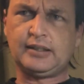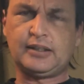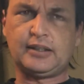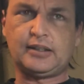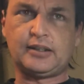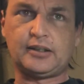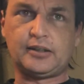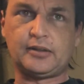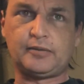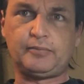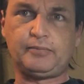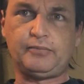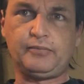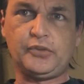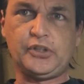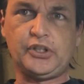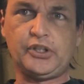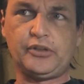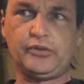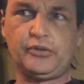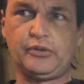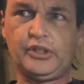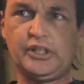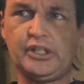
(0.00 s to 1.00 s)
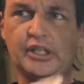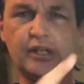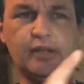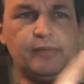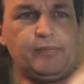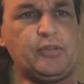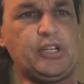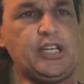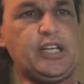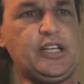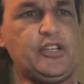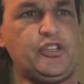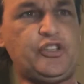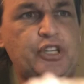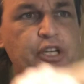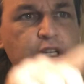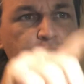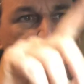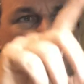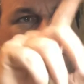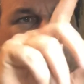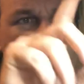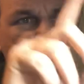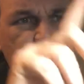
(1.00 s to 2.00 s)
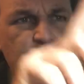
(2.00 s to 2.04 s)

You know, Egypt,